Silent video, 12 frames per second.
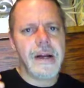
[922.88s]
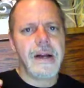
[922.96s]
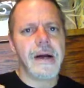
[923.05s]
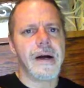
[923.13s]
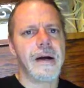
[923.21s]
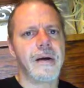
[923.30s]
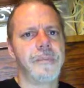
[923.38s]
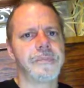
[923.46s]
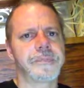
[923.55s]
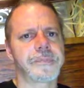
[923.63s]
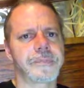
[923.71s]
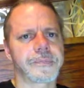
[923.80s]

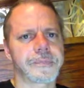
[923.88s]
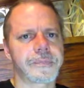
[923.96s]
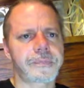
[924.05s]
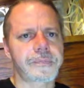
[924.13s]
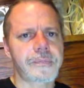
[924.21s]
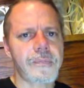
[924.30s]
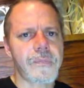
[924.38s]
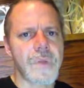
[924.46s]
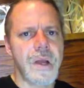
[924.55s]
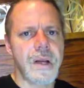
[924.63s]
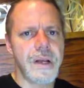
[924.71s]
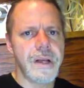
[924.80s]

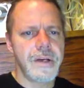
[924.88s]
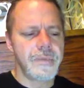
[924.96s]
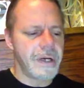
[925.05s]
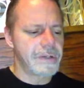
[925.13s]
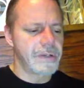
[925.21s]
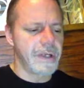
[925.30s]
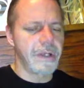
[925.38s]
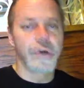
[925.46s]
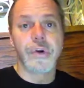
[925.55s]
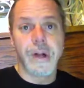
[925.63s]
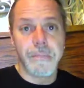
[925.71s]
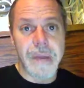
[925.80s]
and he depicts a
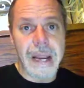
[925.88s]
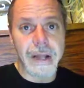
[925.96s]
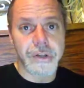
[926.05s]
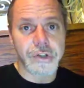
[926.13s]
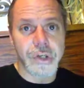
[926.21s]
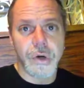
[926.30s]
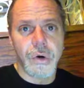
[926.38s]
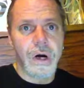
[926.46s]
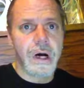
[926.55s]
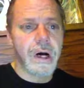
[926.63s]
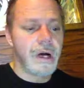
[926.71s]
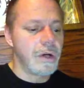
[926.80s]
learned man, so
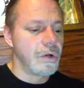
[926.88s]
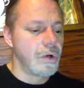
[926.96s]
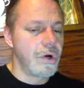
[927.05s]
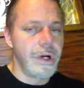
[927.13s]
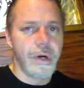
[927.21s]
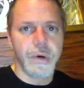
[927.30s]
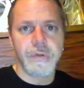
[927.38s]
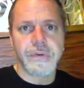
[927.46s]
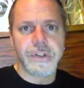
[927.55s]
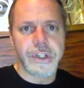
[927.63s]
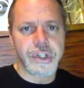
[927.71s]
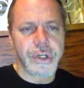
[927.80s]
a lawyer, a
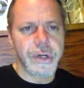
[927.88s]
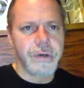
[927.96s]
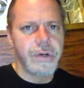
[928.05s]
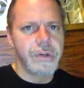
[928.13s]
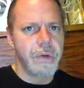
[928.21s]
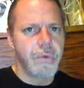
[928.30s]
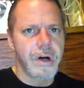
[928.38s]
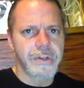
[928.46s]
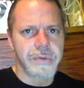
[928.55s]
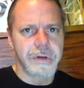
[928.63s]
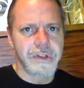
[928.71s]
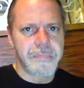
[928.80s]
physician, usually walks
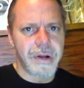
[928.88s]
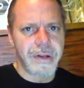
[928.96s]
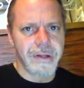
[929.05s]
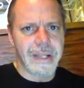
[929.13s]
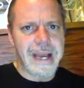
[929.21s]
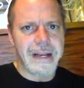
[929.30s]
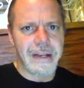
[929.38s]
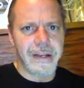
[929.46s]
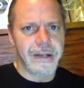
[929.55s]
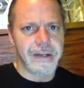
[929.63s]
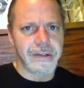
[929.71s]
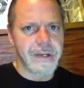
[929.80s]
around spouting Latin
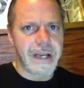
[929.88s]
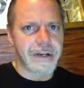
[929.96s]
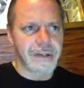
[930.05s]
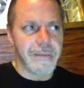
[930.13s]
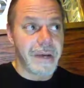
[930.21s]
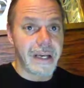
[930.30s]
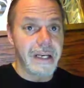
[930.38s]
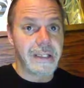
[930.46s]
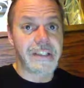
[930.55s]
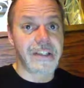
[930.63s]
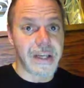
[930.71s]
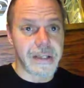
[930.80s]
that doesn't actually make any
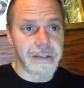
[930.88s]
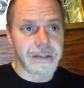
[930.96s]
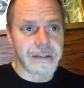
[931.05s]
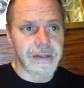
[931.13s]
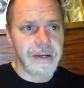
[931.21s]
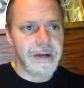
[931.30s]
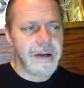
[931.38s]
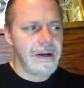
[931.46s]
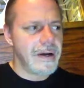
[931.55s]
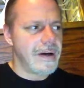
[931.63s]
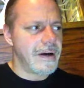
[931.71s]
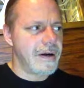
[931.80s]
sense,
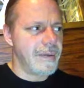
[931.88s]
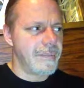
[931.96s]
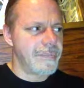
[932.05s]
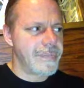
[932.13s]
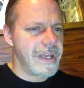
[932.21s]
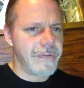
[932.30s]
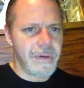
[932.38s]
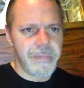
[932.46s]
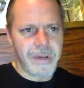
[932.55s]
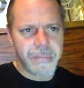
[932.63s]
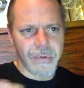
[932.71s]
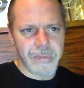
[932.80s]
giving
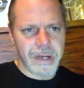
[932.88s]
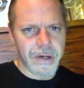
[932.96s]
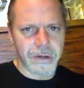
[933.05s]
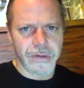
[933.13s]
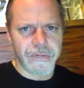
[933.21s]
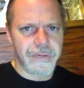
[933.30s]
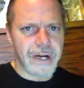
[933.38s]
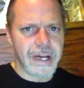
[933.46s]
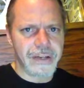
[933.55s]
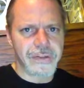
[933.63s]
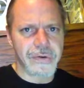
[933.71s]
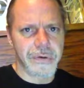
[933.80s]
people medical
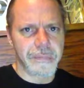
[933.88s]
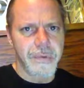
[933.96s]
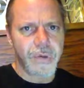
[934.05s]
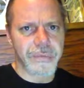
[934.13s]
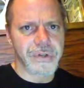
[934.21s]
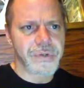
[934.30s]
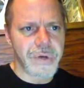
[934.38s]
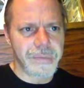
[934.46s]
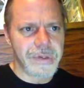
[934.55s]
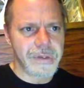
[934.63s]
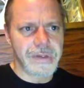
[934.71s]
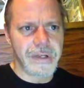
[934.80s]
advice or
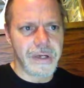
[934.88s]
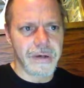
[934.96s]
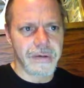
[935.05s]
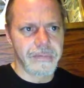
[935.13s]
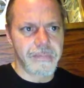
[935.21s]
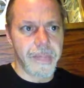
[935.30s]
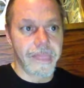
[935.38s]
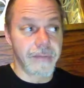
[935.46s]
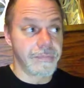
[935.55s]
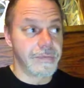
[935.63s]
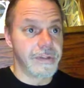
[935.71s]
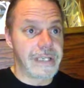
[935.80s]
prescriptions that are
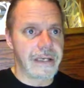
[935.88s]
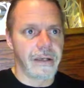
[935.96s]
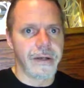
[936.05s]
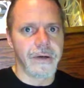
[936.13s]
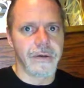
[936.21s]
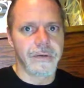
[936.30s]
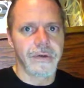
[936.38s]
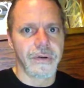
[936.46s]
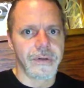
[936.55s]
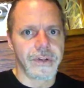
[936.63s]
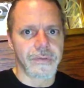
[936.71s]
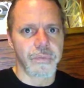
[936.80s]
deadly or
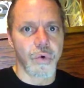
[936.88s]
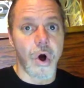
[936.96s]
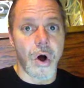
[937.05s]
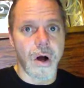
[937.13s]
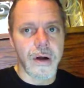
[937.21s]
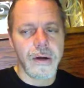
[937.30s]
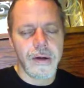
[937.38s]
just wrong,